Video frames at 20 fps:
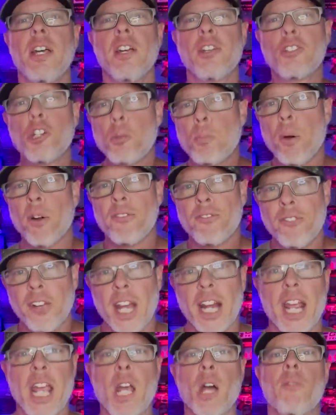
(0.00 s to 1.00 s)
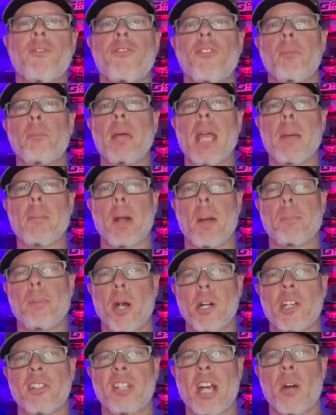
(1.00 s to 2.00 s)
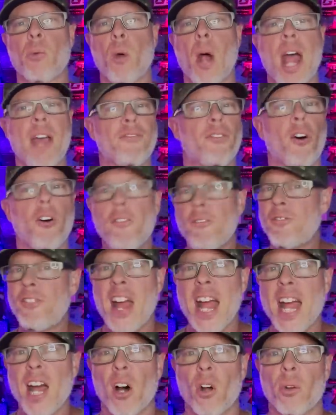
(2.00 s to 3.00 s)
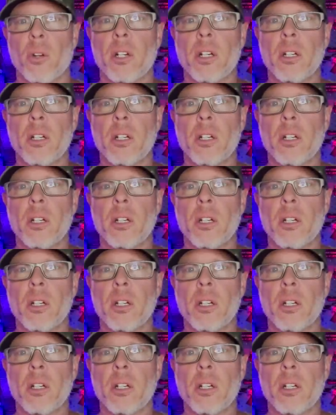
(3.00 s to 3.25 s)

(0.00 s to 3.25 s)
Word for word: to prevent him from being able to purchase that rifle failed.